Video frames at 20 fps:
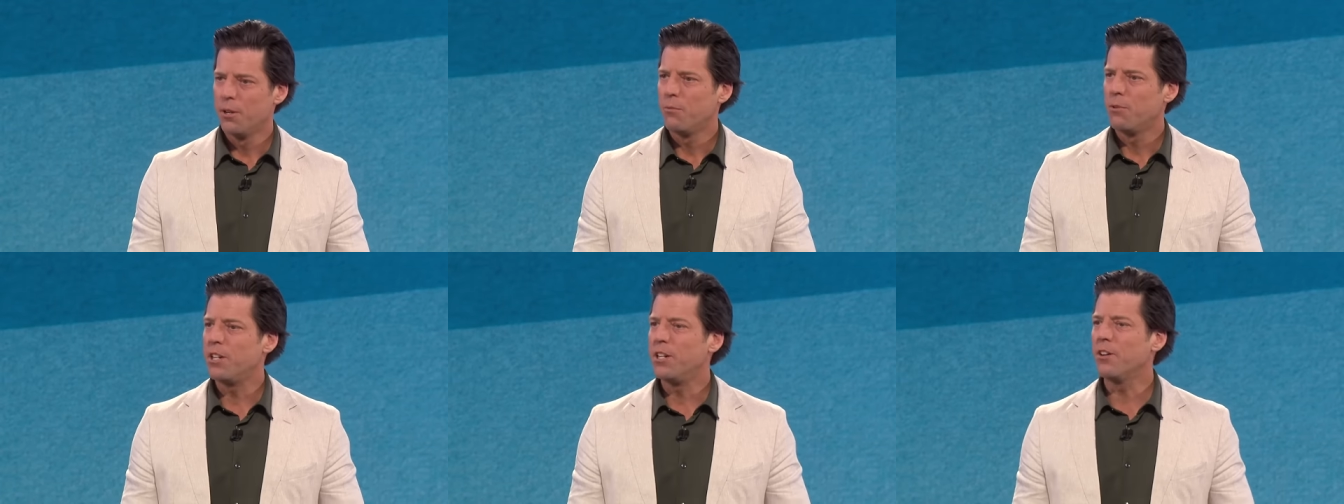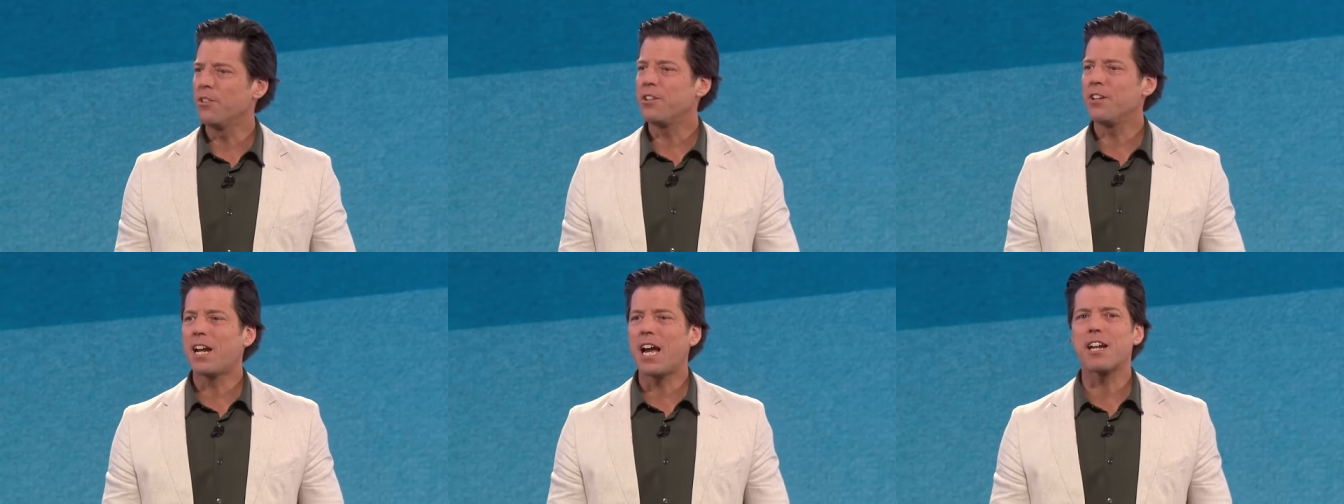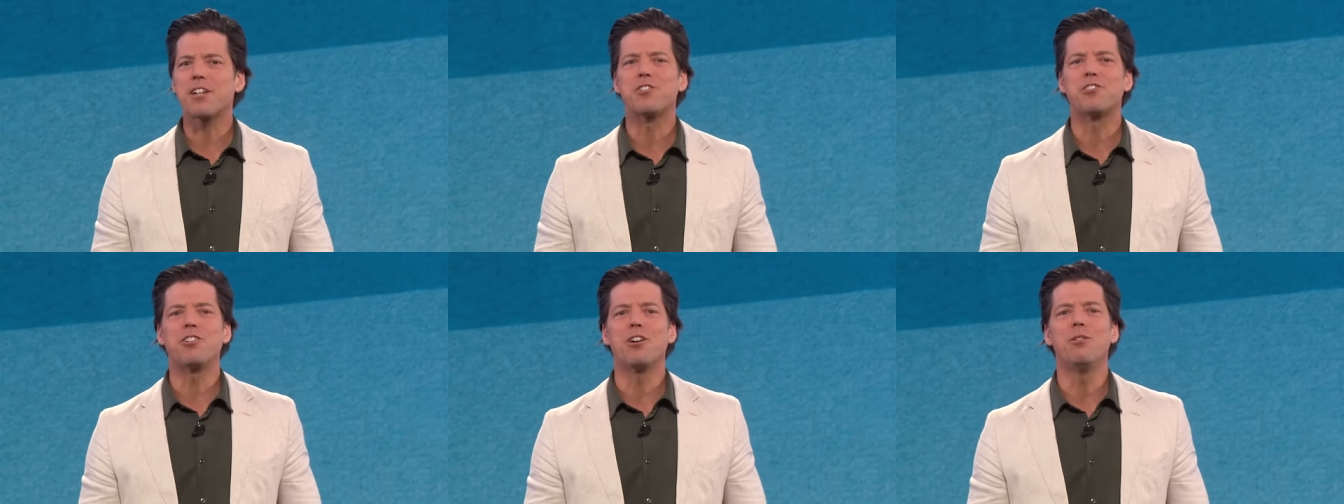We know that you
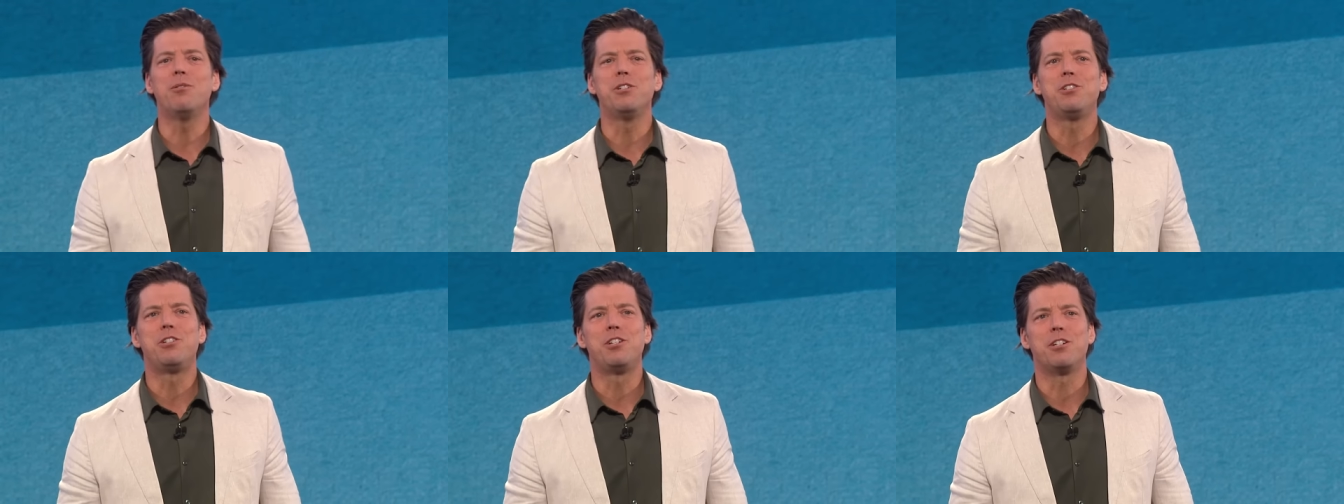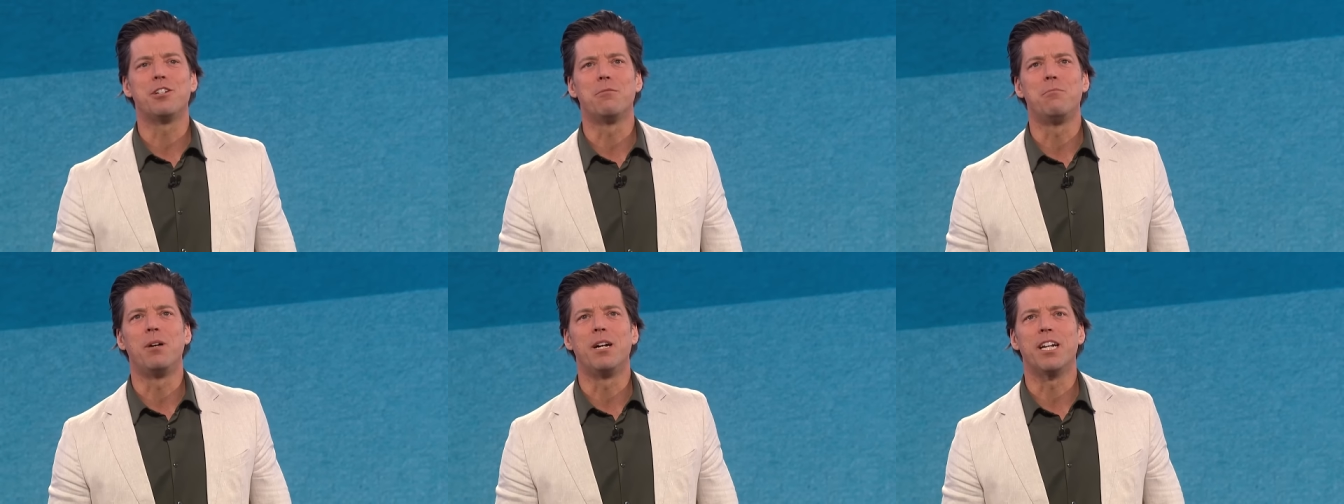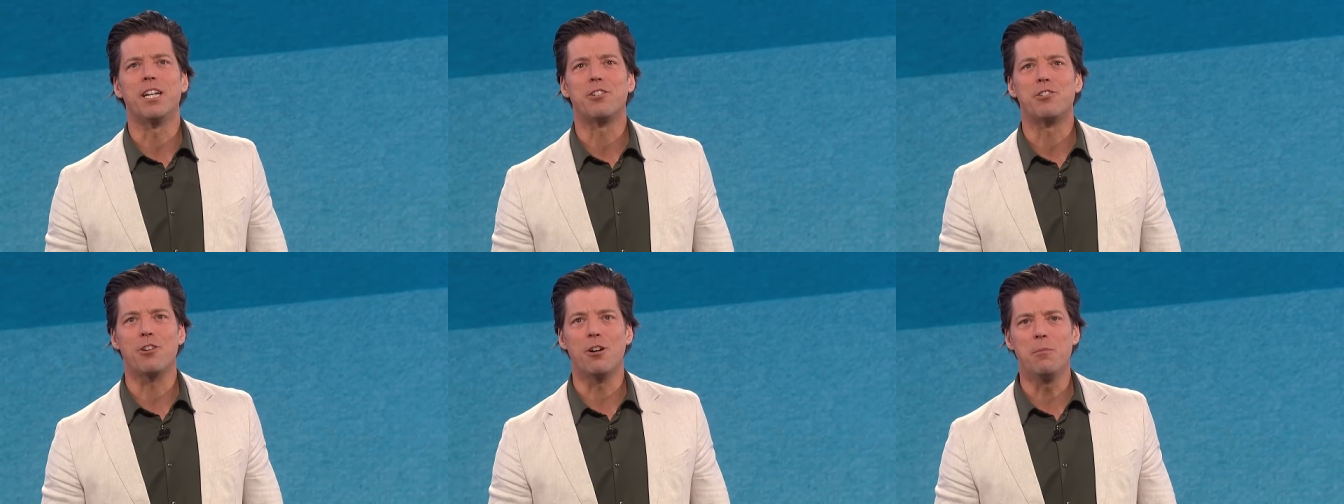got to sow into your
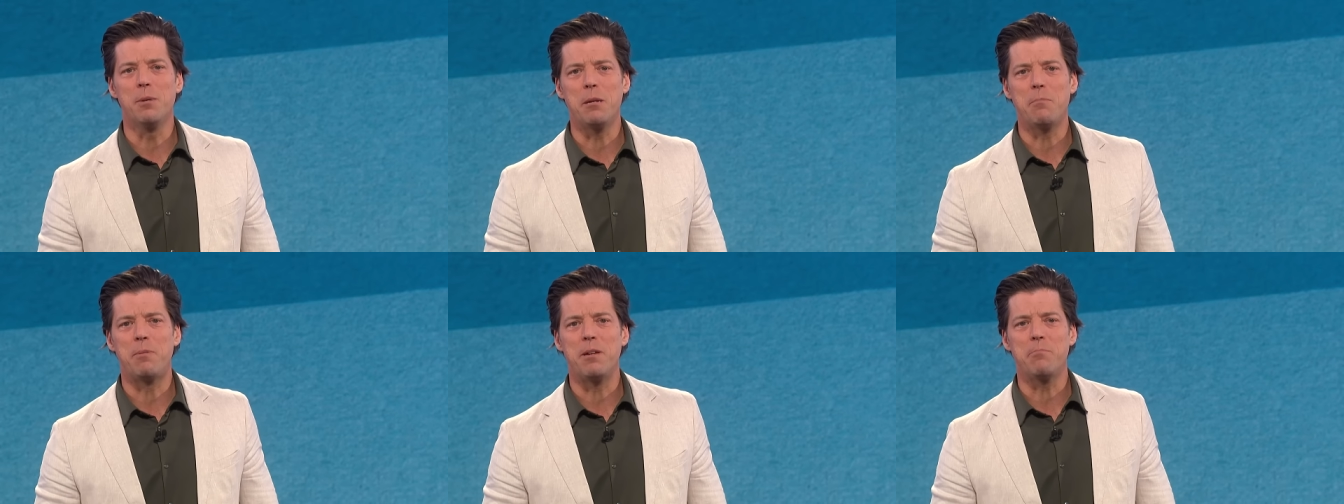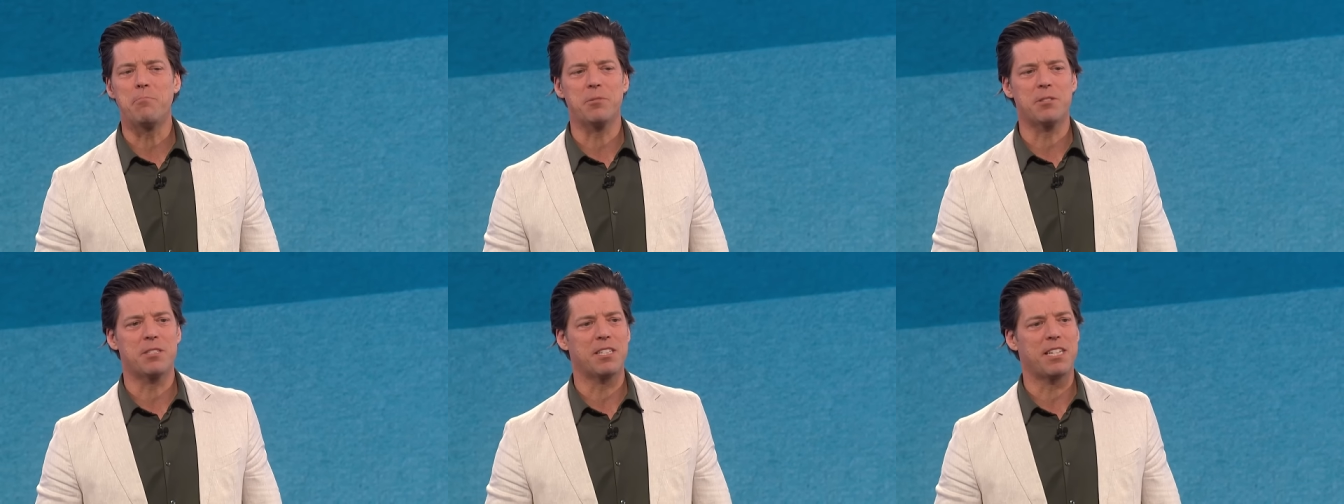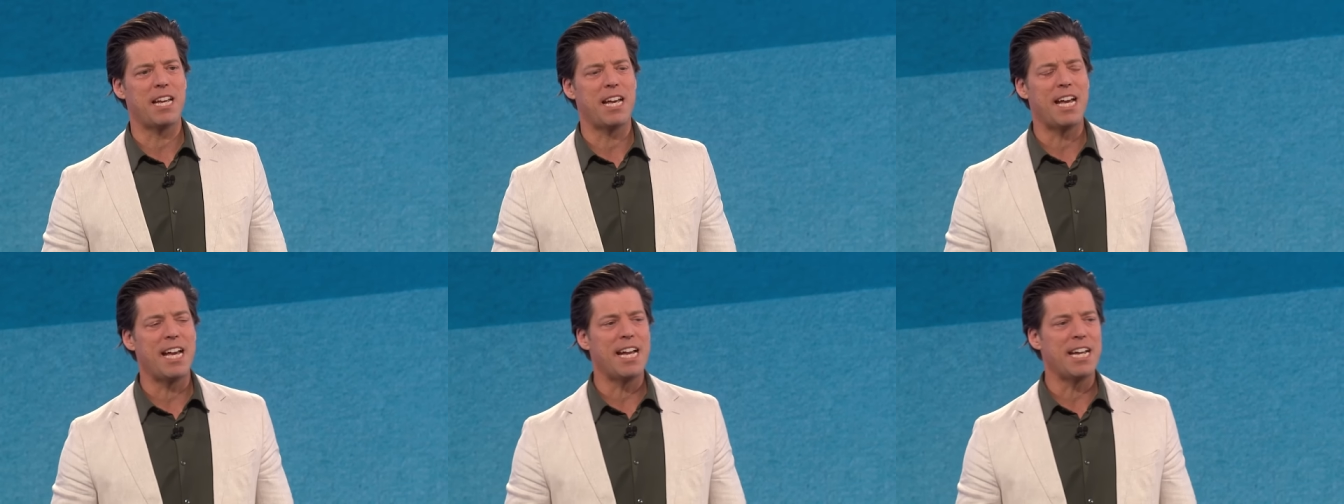money. So many people
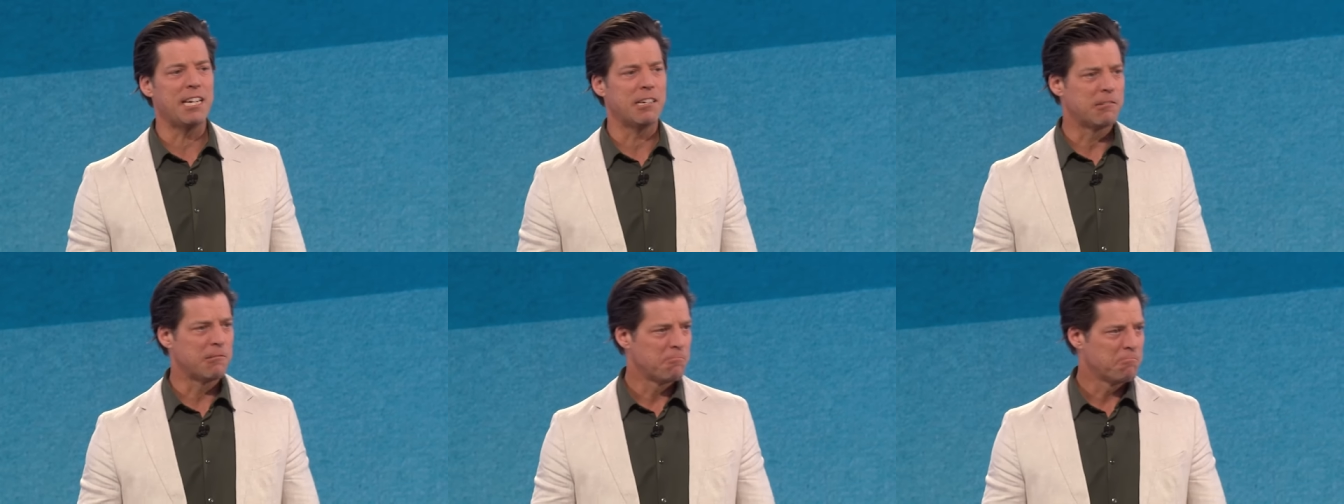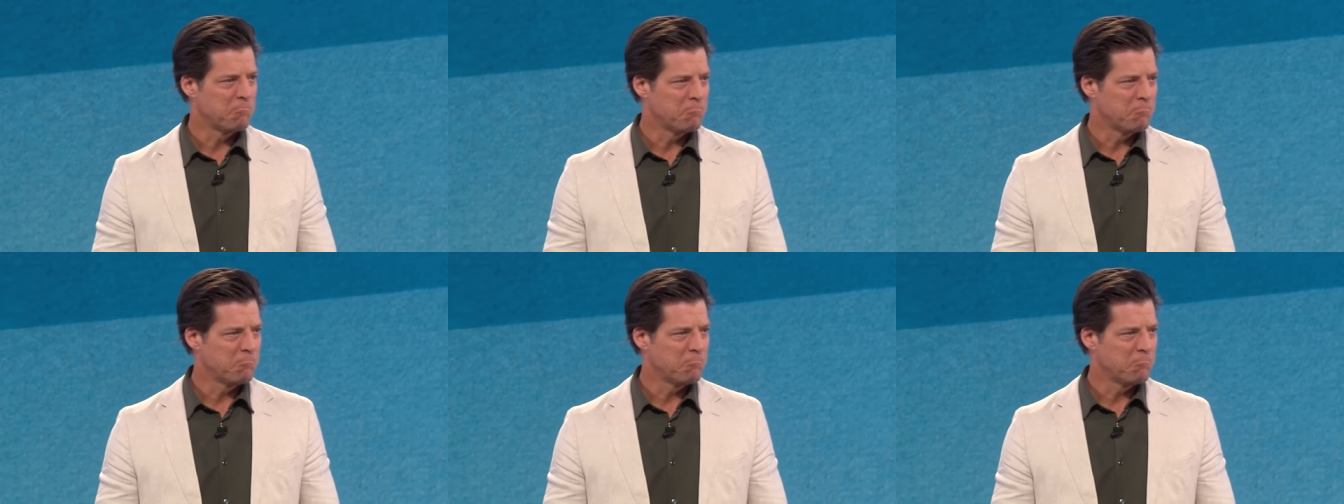today,